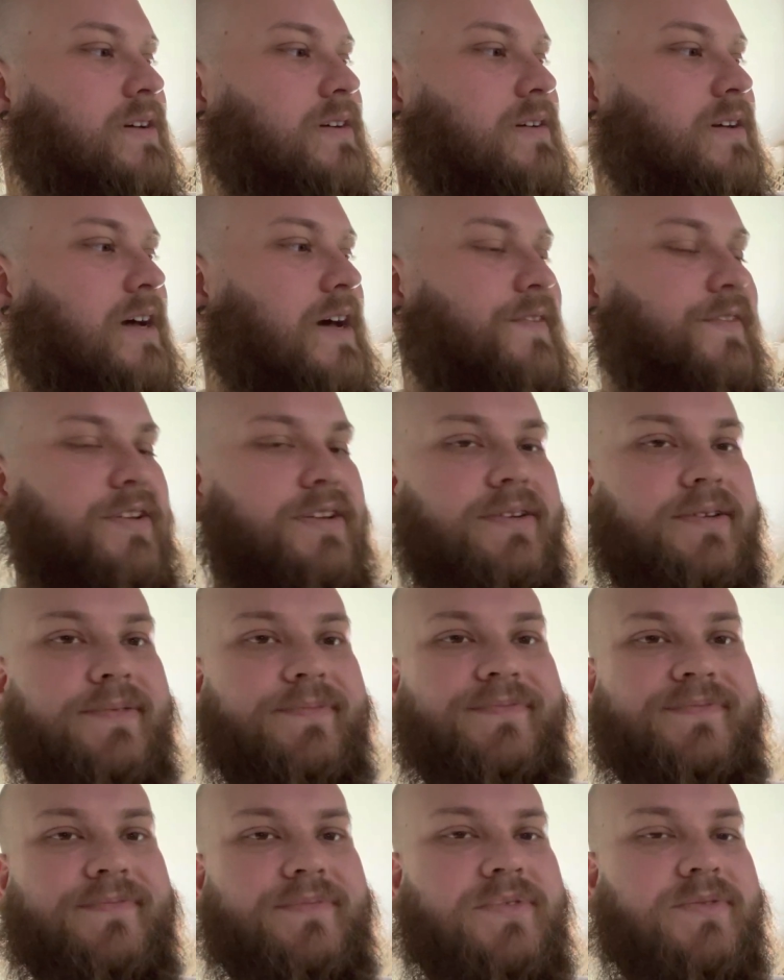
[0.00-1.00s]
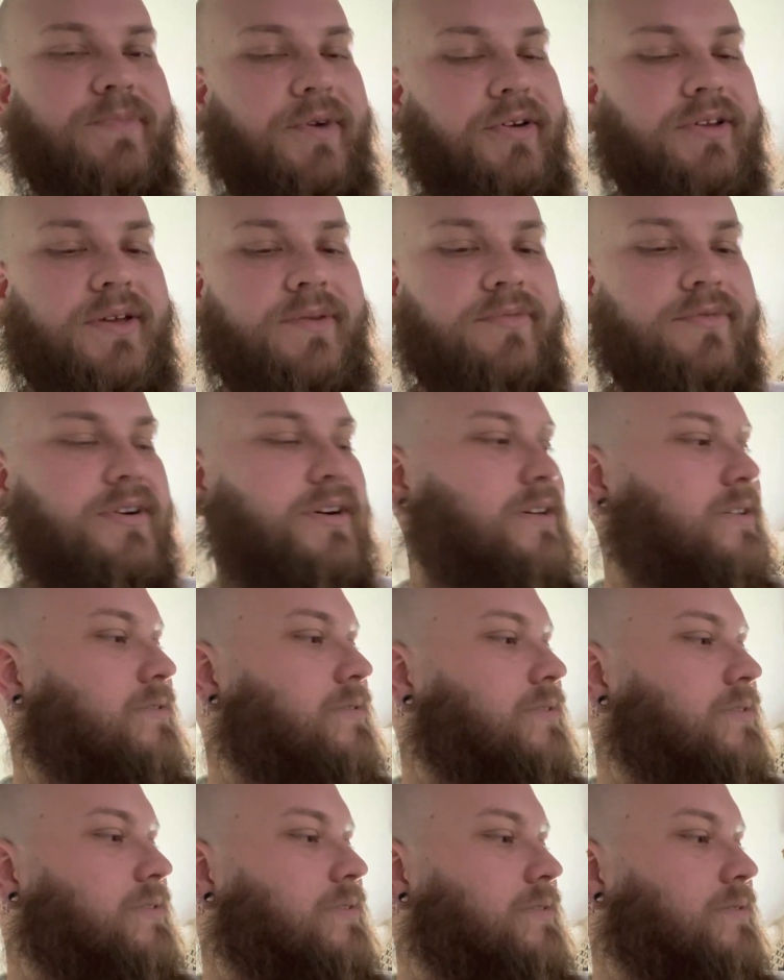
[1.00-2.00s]
have a smoky
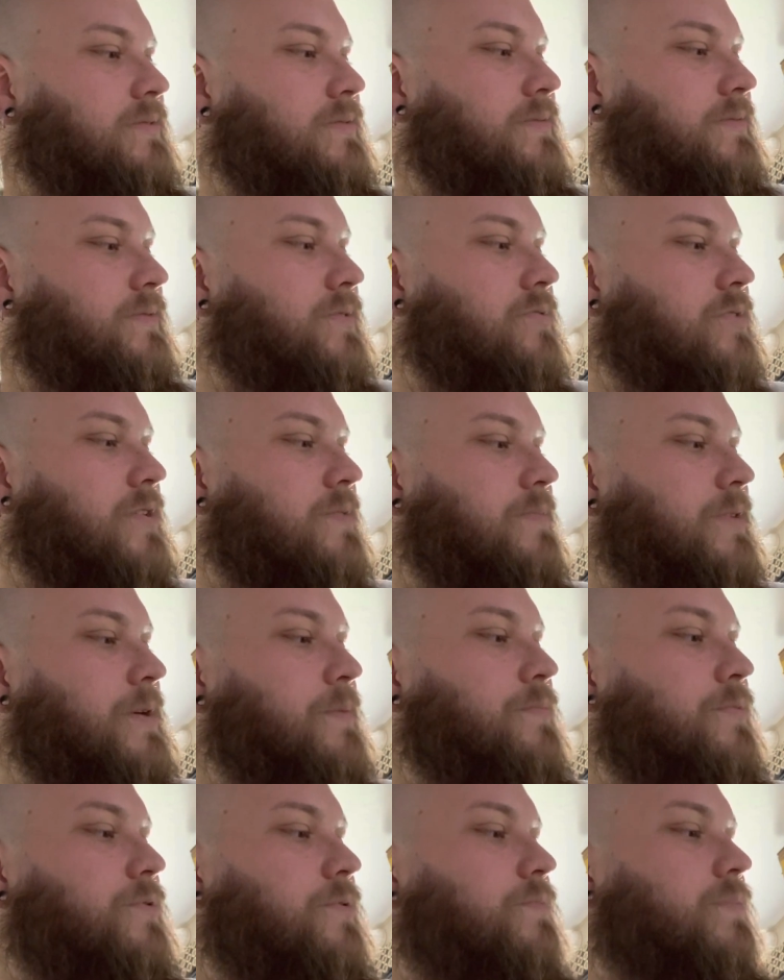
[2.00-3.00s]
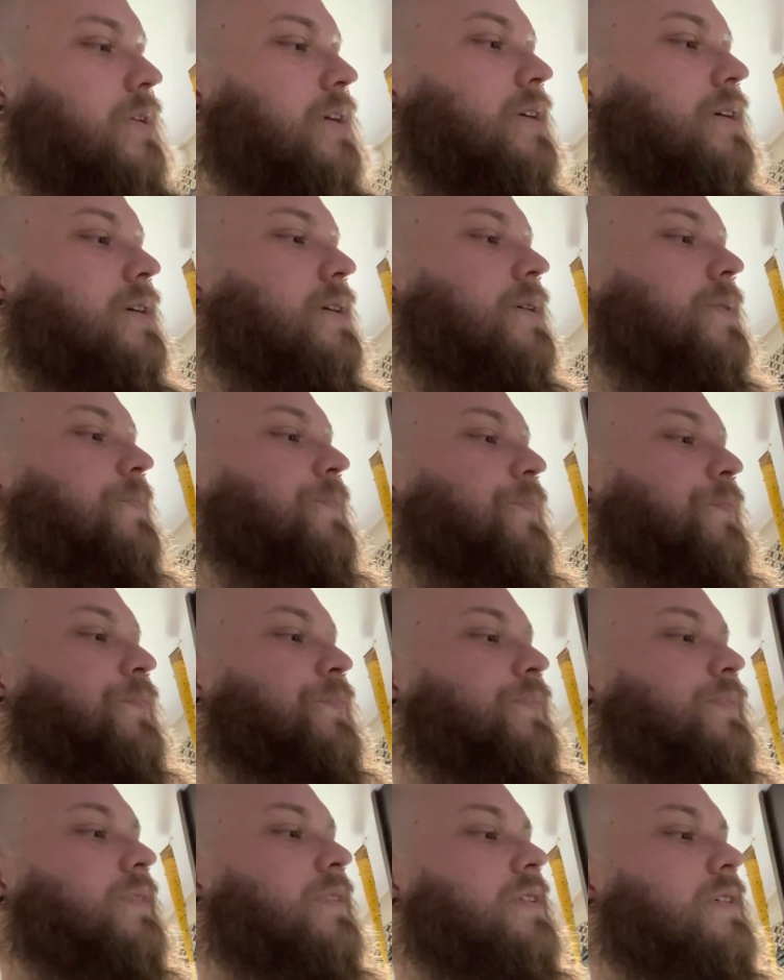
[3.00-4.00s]
breath around people. But
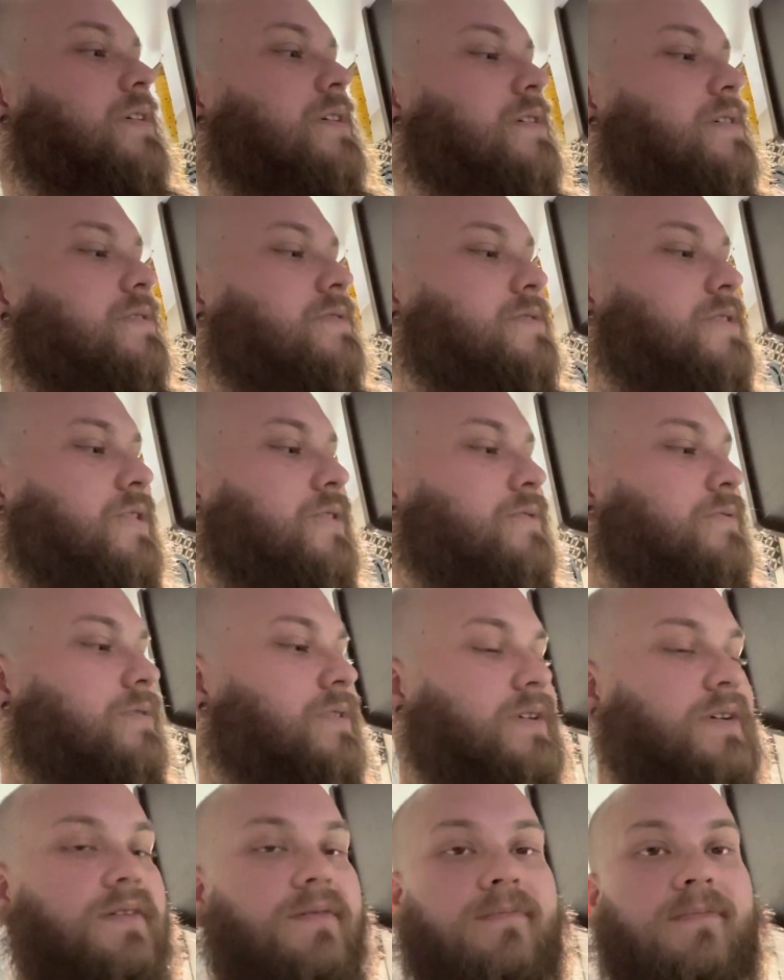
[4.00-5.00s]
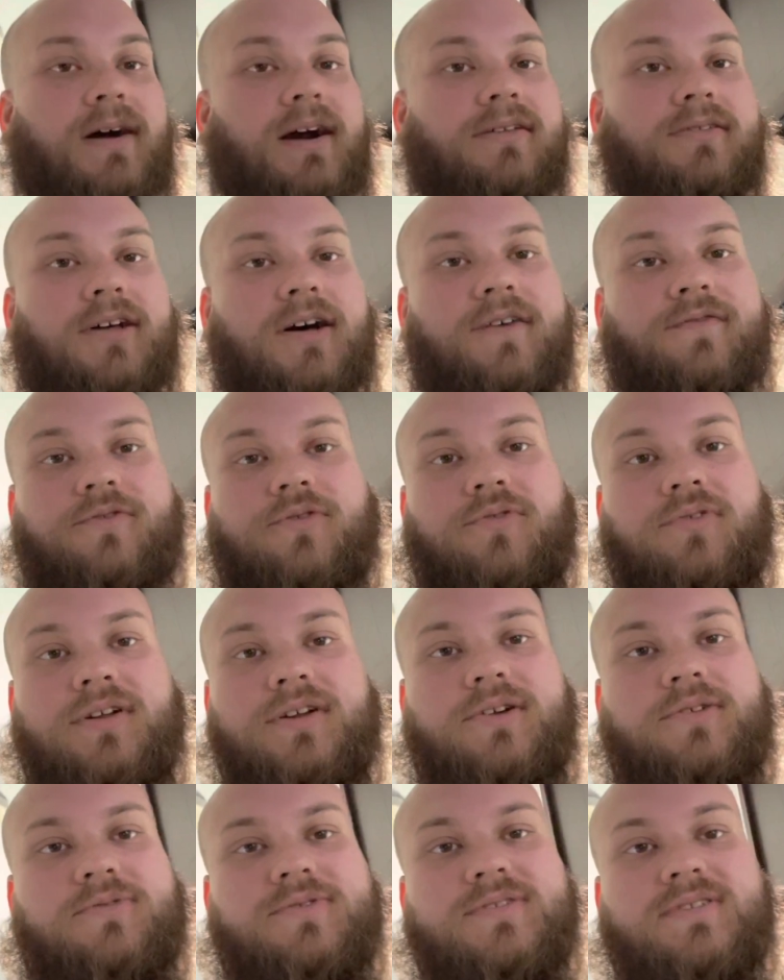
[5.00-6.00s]
no, I love
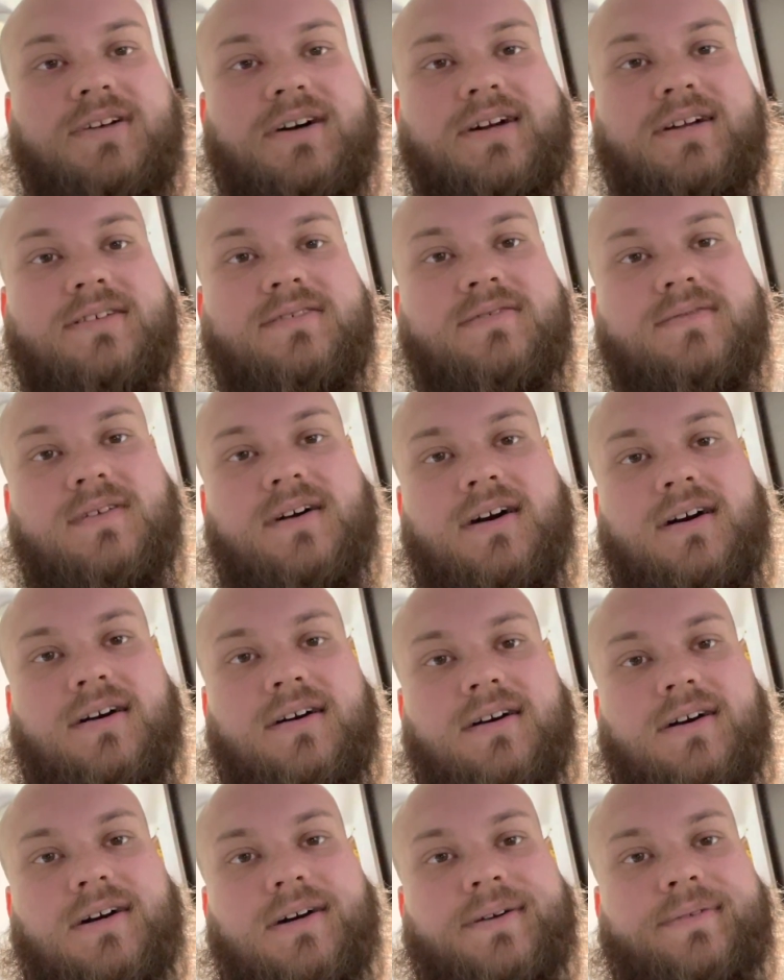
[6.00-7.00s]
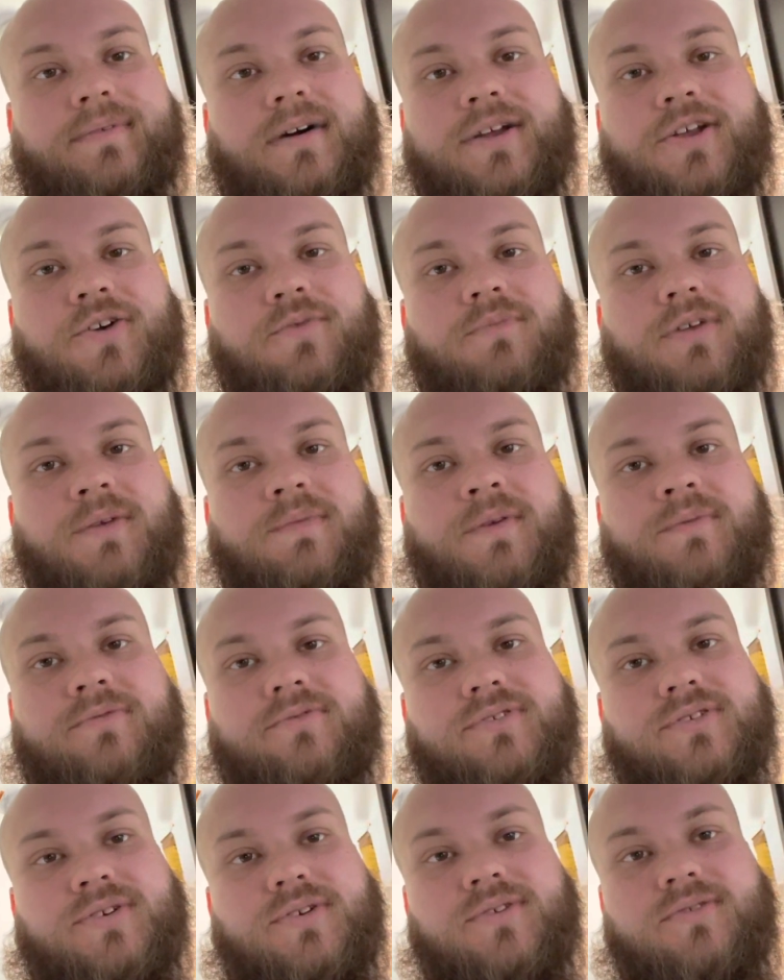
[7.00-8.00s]
Orlik Gold Sliced. I know many
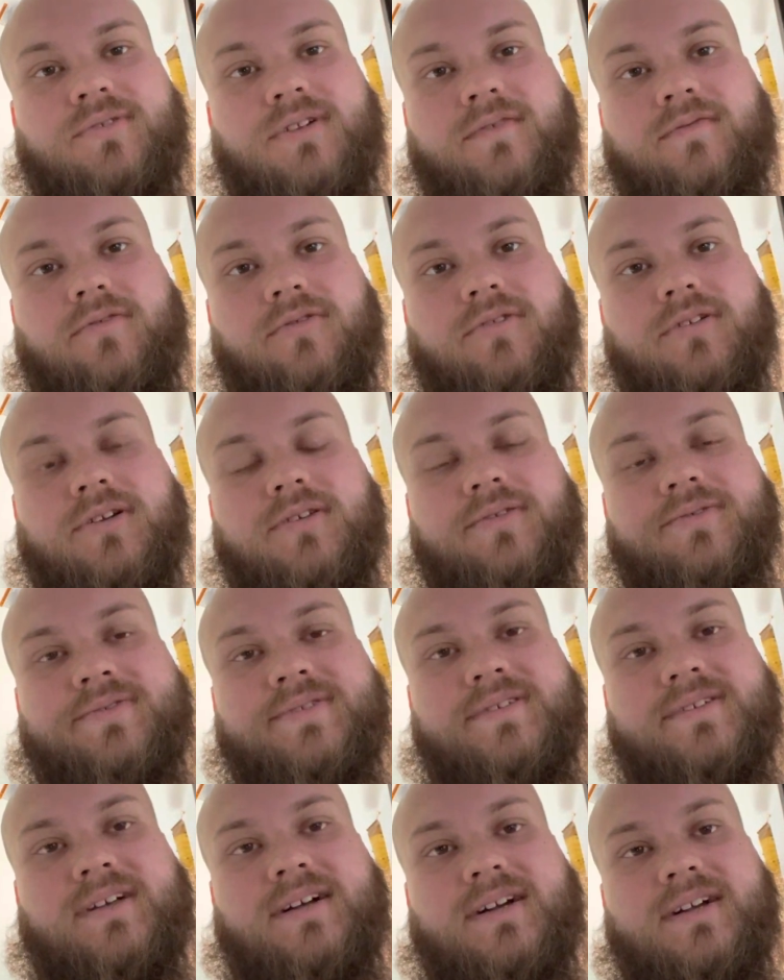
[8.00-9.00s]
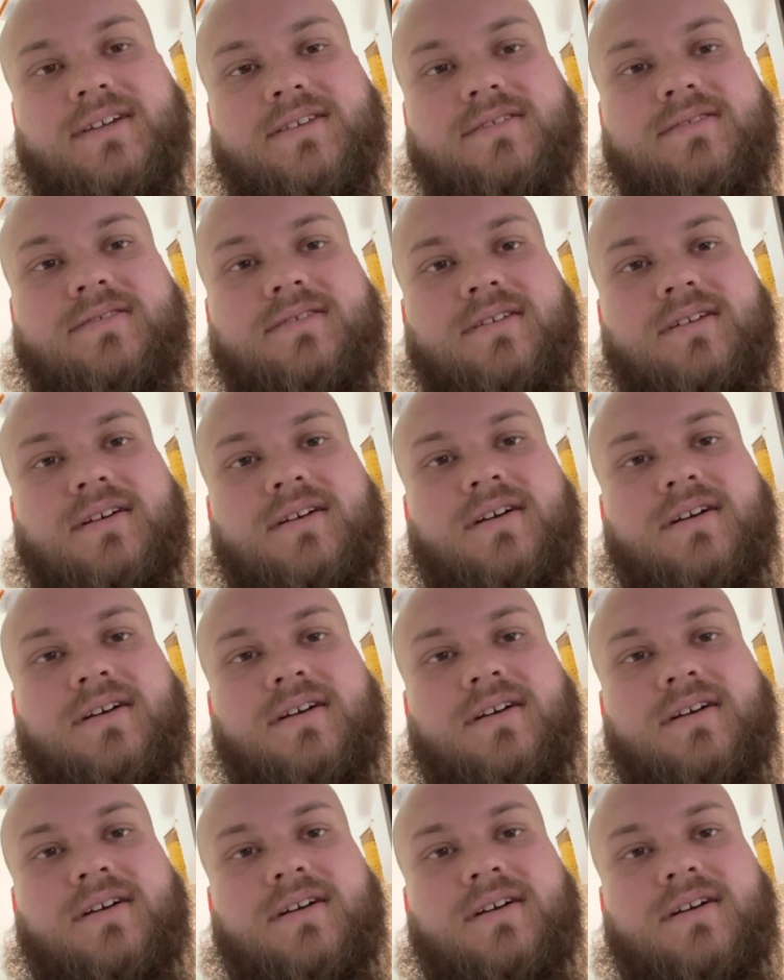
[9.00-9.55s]
people do love Orlik Gold Sliced.